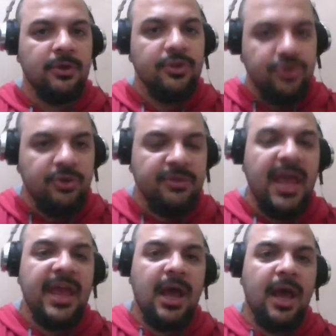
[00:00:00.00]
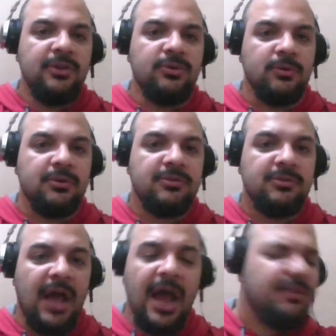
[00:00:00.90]
to the AI tools.
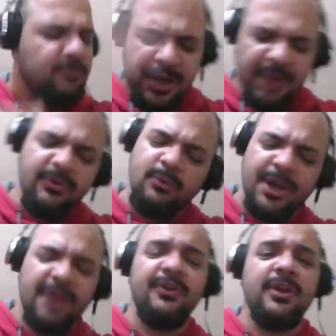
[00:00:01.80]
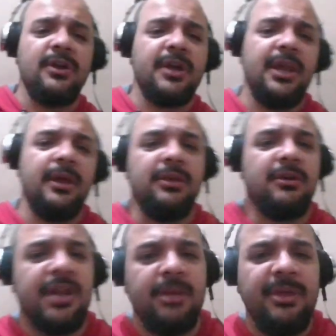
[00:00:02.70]
Whatever you're
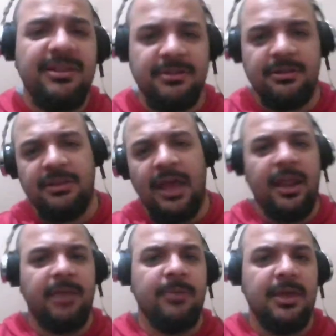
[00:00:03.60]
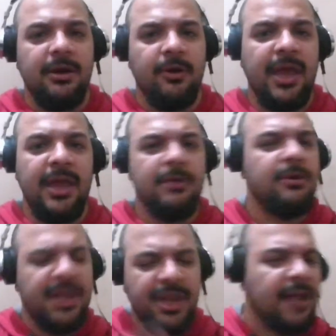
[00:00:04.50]
gonna be telling me, okay? You
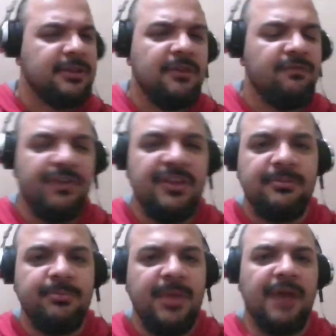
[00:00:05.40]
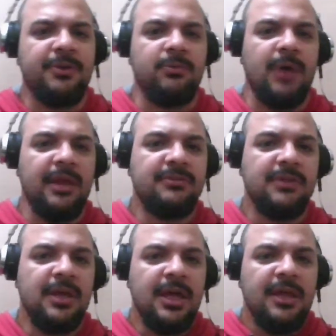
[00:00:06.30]
cannot convince me otherwise
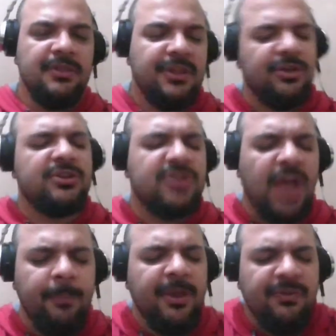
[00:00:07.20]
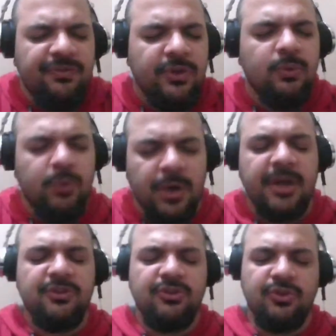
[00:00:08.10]
that you're typing few
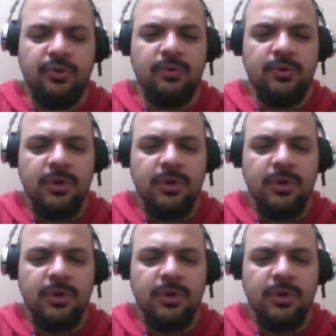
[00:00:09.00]
words to